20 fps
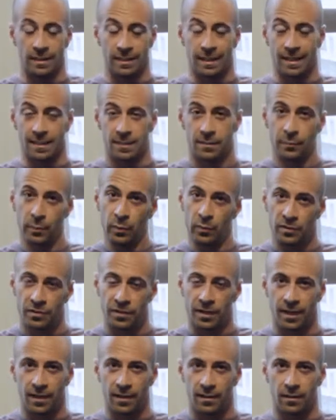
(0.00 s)
gets put
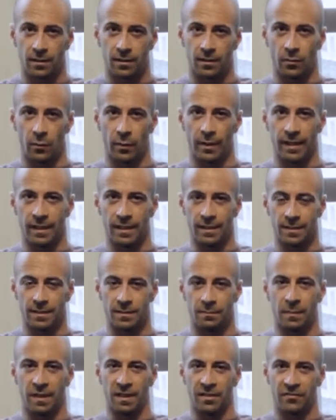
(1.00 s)
together, the way
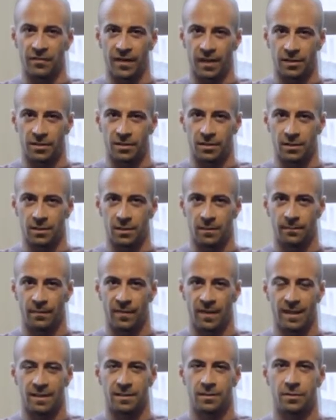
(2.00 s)
it's manufactured.
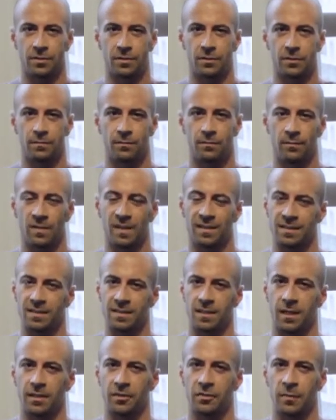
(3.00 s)
That
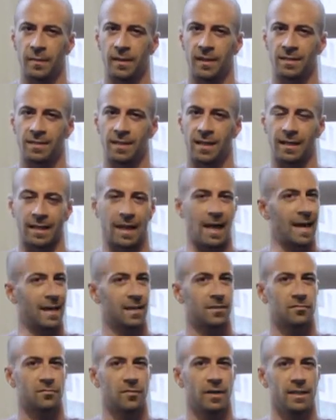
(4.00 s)
design to me is like
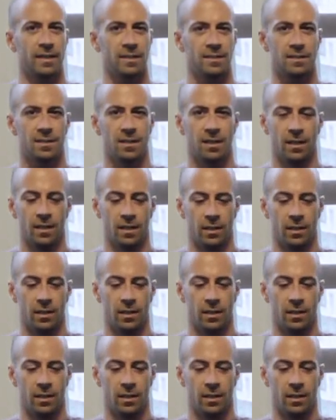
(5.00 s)
X-rays.